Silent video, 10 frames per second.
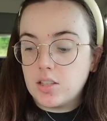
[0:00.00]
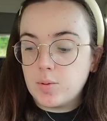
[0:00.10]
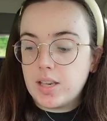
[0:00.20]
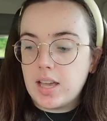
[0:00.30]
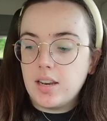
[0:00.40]
this
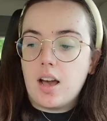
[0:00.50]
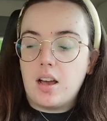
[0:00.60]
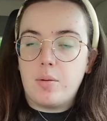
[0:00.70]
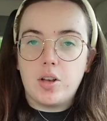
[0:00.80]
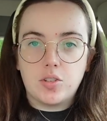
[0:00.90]
weekend.
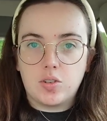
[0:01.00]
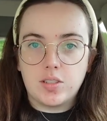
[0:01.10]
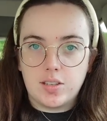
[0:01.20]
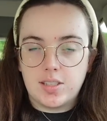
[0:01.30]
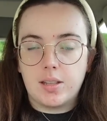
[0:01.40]
Also because
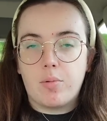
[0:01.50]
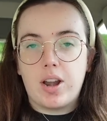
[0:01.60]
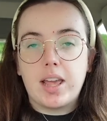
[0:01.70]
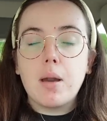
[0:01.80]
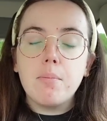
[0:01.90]
I was
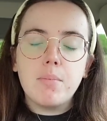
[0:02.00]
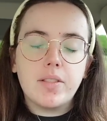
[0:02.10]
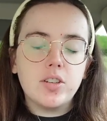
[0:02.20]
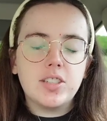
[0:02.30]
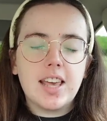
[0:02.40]
celebrating
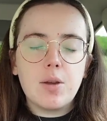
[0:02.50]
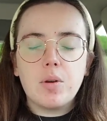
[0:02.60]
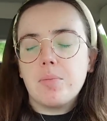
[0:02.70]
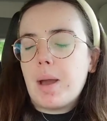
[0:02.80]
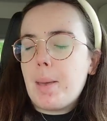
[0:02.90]
Mother's Day
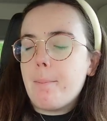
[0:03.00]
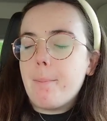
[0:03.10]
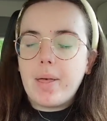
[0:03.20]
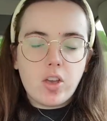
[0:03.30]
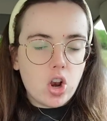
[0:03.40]
with my
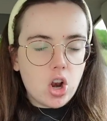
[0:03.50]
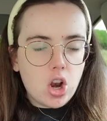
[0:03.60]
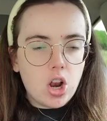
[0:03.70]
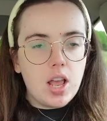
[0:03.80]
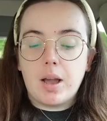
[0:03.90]

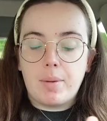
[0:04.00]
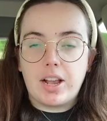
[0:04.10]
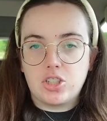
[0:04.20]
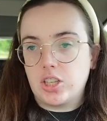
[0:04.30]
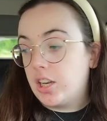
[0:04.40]
mother. I'm
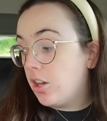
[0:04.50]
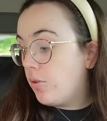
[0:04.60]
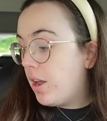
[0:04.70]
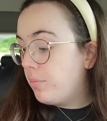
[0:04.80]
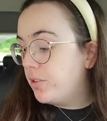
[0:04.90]
actually gonna go
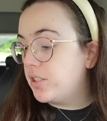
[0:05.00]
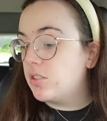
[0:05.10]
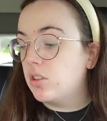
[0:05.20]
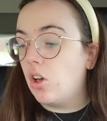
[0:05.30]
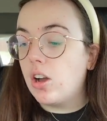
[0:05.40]
now. This is
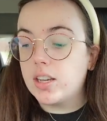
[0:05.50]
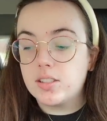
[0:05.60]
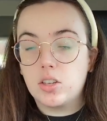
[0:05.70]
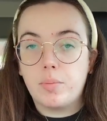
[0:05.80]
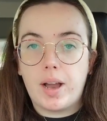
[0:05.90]
the
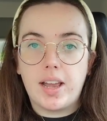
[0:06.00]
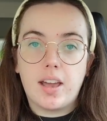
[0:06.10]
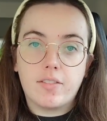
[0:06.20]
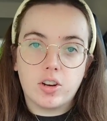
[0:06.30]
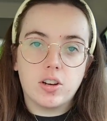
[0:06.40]
longest goodbye
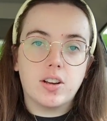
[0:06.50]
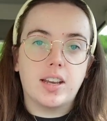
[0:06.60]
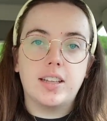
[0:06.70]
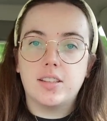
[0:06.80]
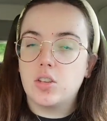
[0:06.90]
ever.
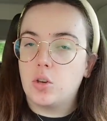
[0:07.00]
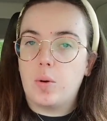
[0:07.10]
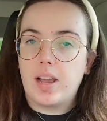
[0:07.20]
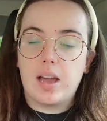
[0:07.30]
It's who I